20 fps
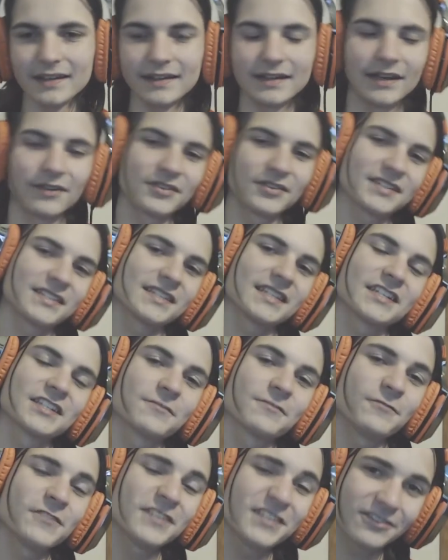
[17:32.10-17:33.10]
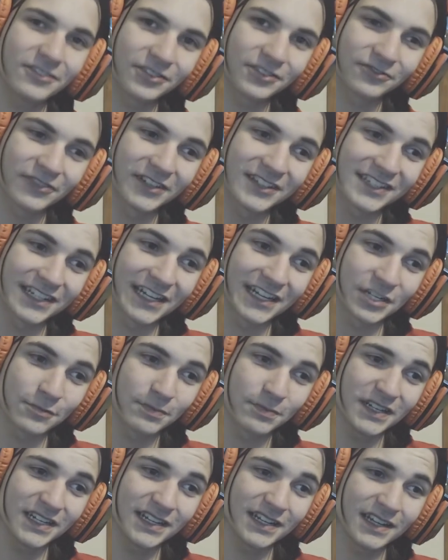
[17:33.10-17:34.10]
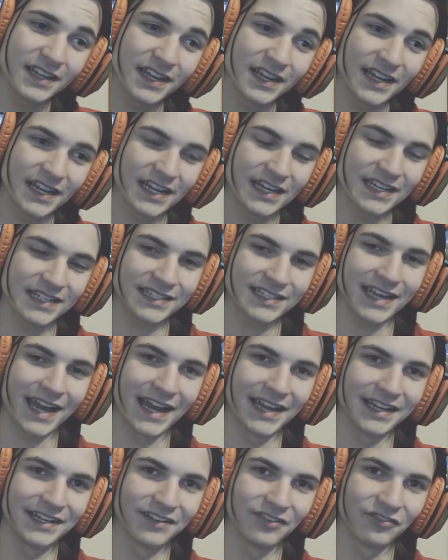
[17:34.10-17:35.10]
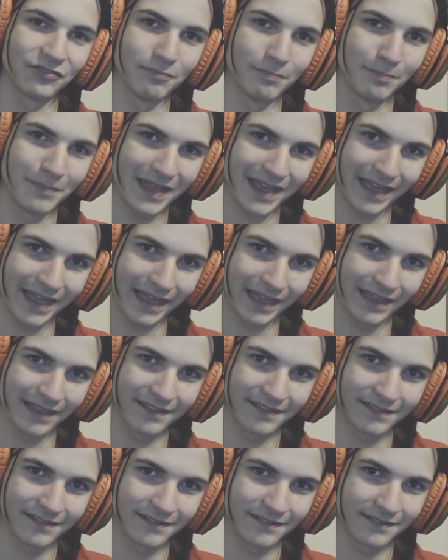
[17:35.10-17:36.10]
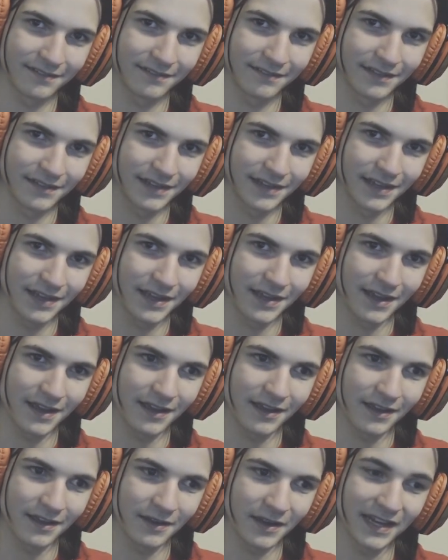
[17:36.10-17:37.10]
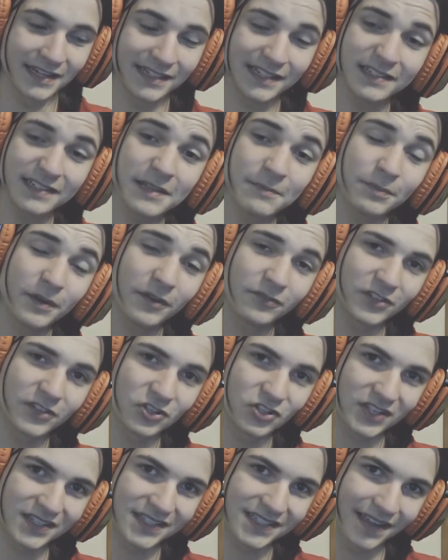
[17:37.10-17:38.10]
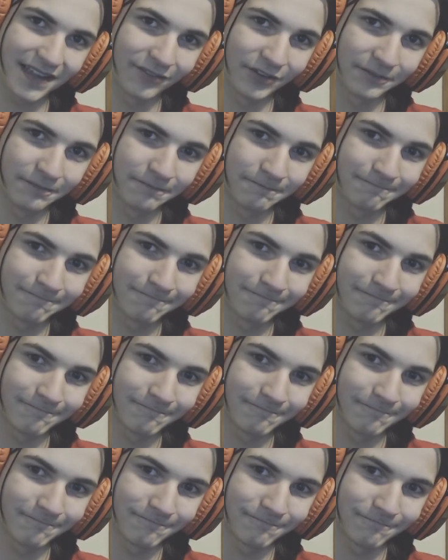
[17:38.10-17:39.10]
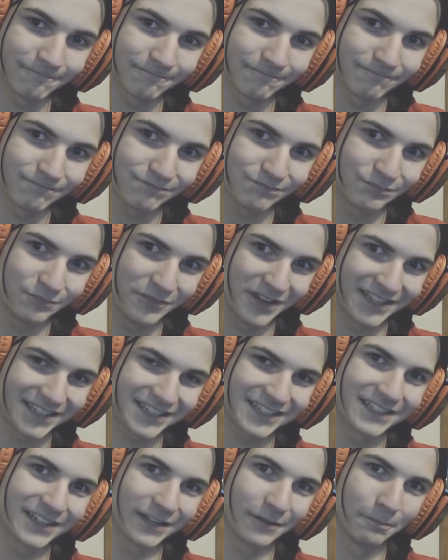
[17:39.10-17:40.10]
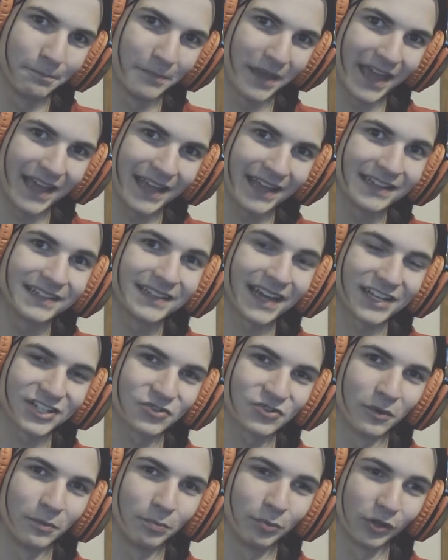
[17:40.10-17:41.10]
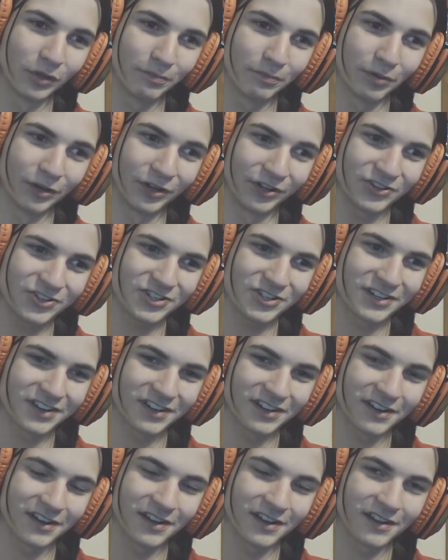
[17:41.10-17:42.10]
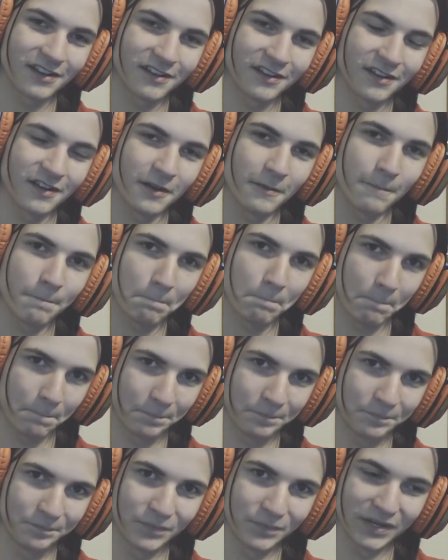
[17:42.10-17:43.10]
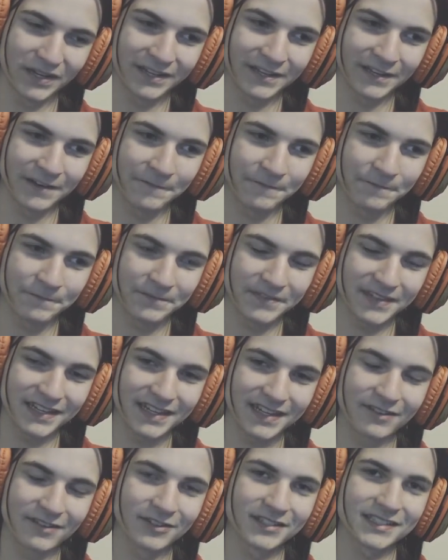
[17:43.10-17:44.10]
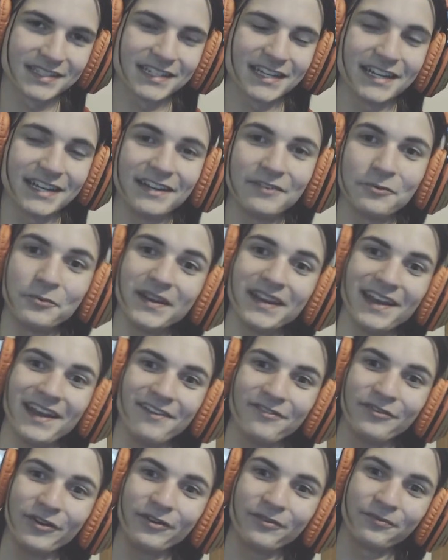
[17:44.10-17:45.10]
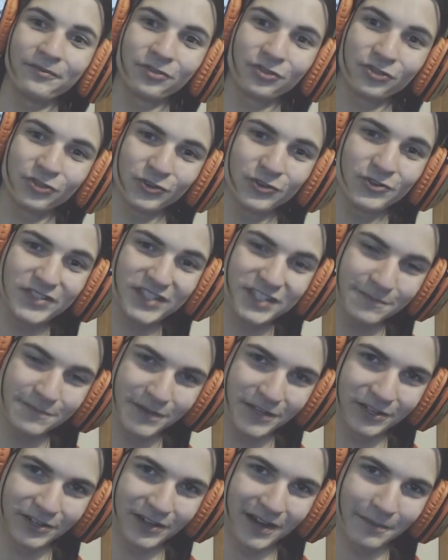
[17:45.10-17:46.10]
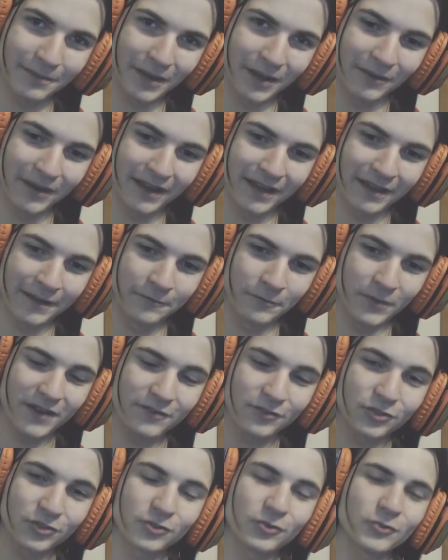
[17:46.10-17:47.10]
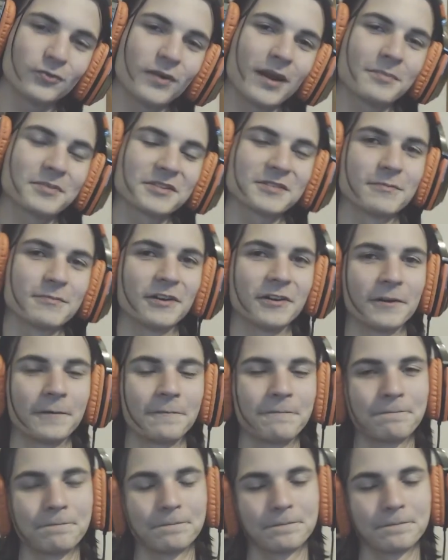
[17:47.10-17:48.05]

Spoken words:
Now, this thing's physical defense and HP is kind of meh. It did get buffed in Gen 7. It's still meh and dies to a bullet punch. But, once again, we have our third spinner, I might add. We have a third rapid spinner.